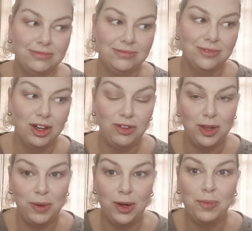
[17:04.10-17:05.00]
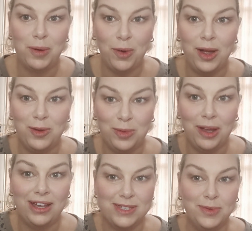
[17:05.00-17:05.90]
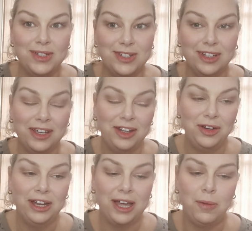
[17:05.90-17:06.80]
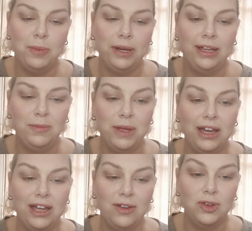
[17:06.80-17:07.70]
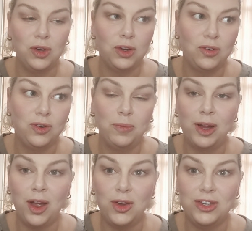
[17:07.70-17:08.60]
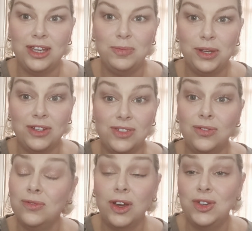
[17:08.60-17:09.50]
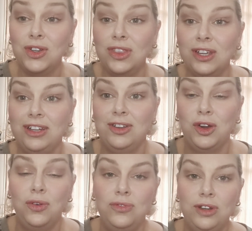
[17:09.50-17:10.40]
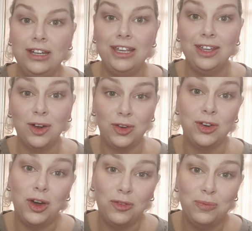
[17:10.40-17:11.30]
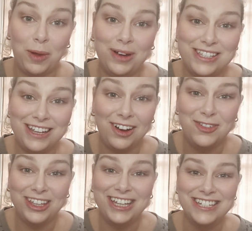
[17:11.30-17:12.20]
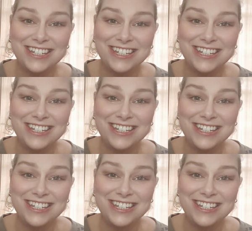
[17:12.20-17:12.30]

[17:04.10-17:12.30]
I've only been on my bike with my husband, accompanying me. I haven't gone off on my own yet because I don't think I could confidently get on and off by myself yet.